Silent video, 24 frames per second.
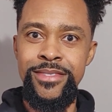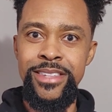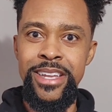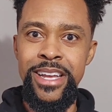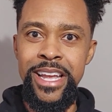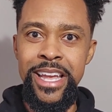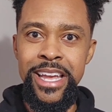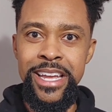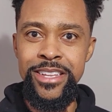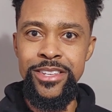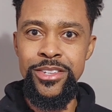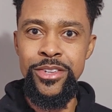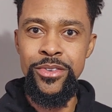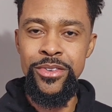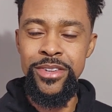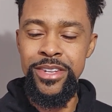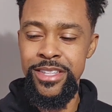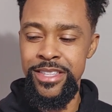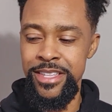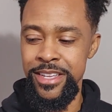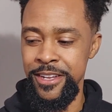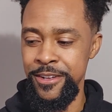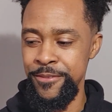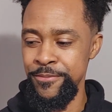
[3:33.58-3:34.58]
I can't do
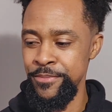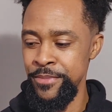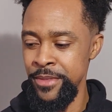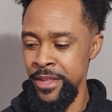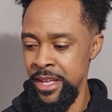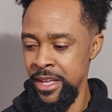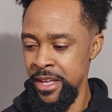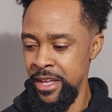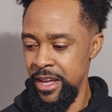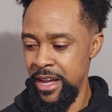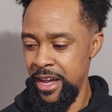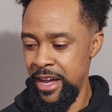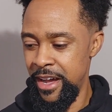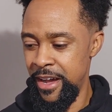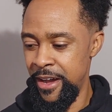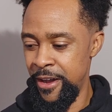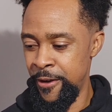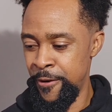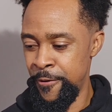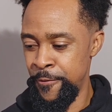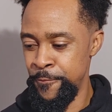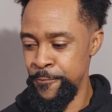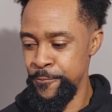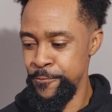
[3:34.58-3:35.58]
anything.
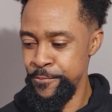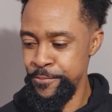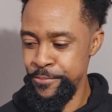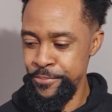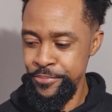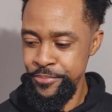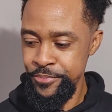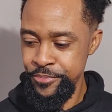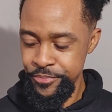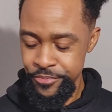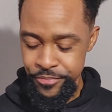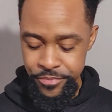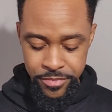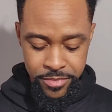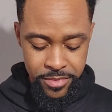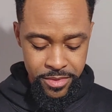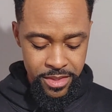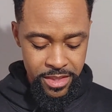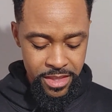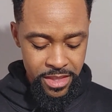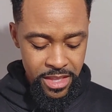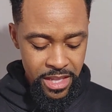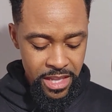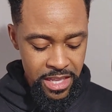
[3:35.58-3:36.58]

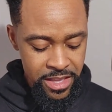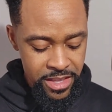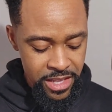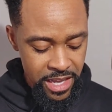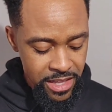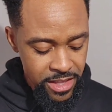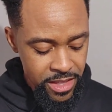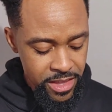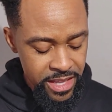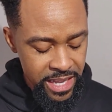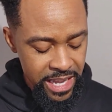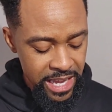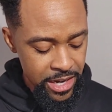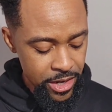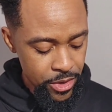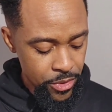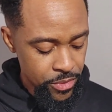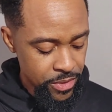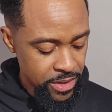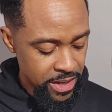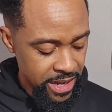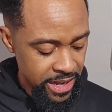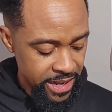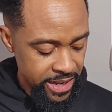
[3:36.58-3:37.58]
The other thing I
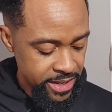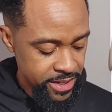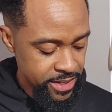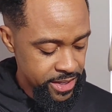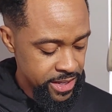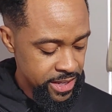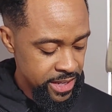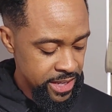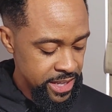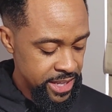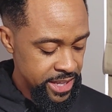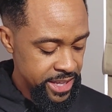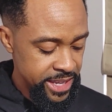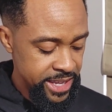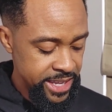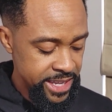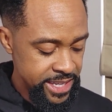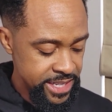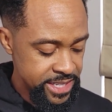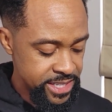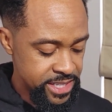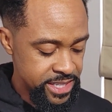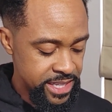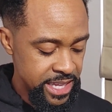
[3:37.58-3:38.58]
don't like
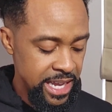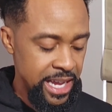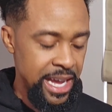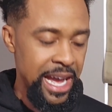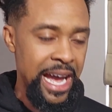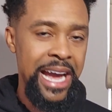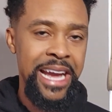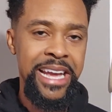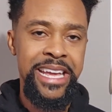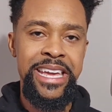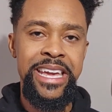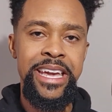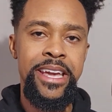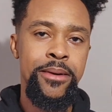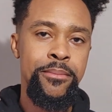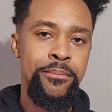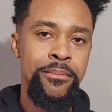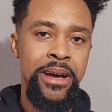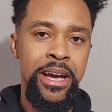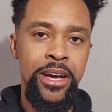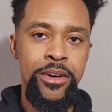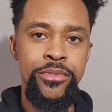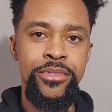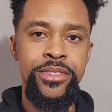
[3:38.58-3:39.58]
is that I can't
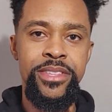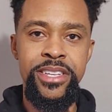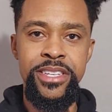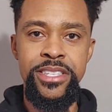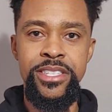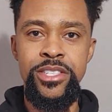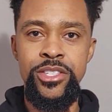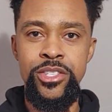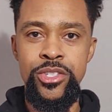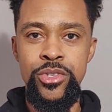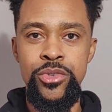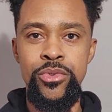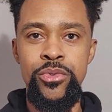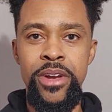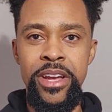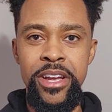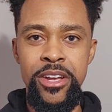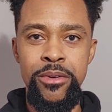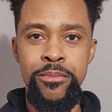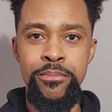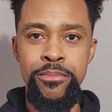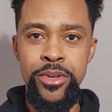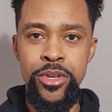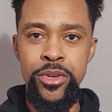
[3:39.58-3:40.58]
mount this to a
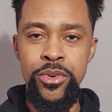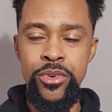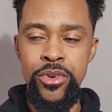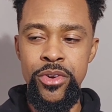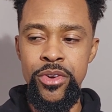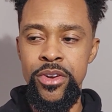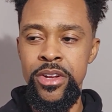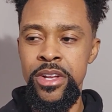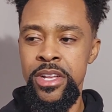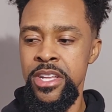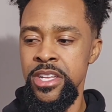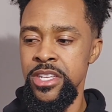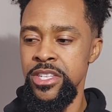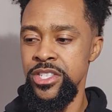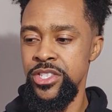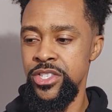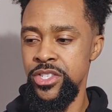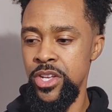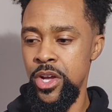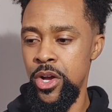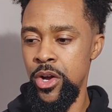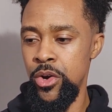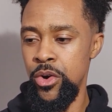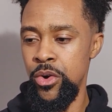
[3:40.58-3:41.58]
computer.
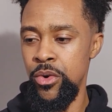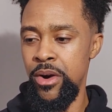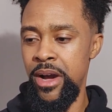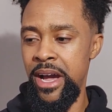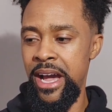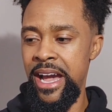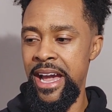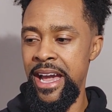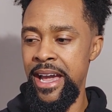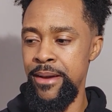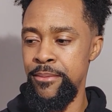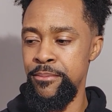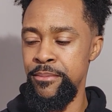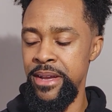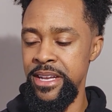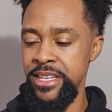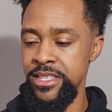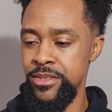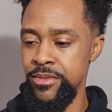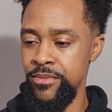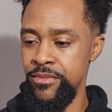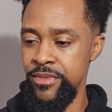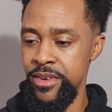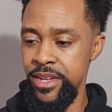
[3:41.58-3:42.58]
So I had made
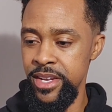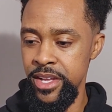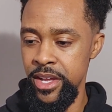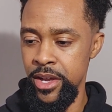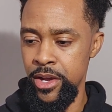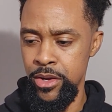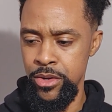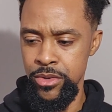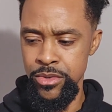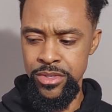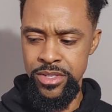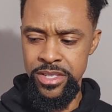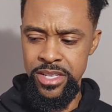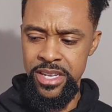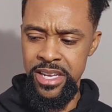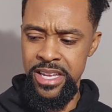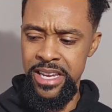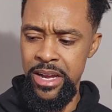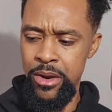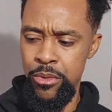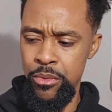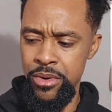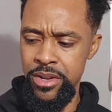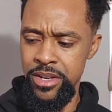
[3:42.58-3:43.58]
some videos and
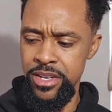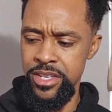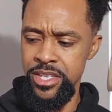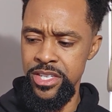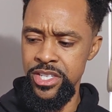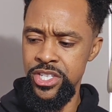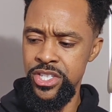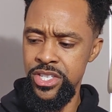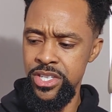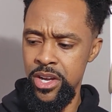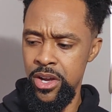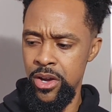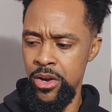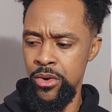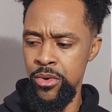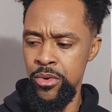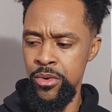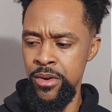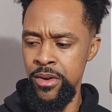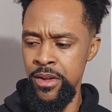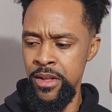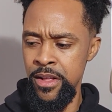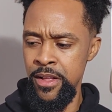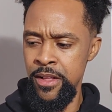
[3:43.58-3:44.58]
I wanted to
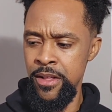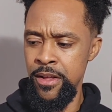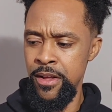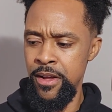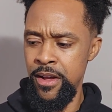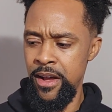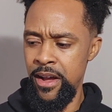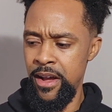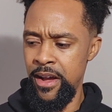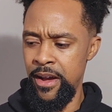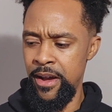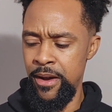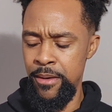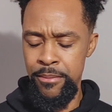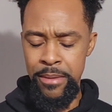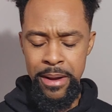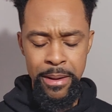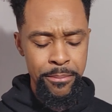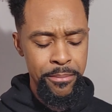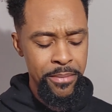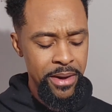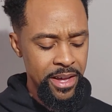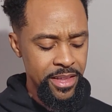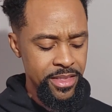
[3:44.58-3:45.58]
show my
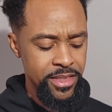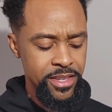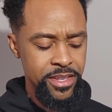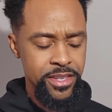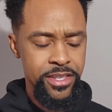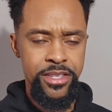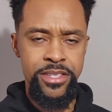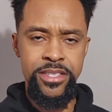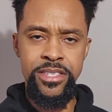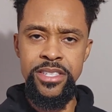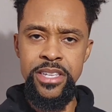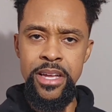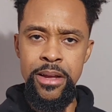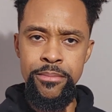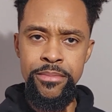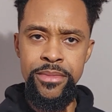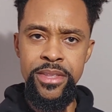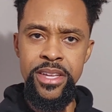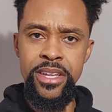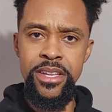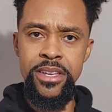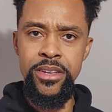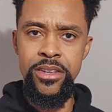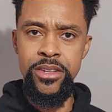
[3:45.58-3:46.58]
mother
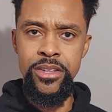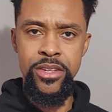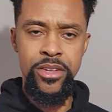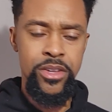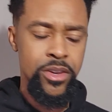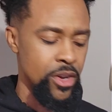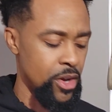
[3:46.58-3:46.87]
something,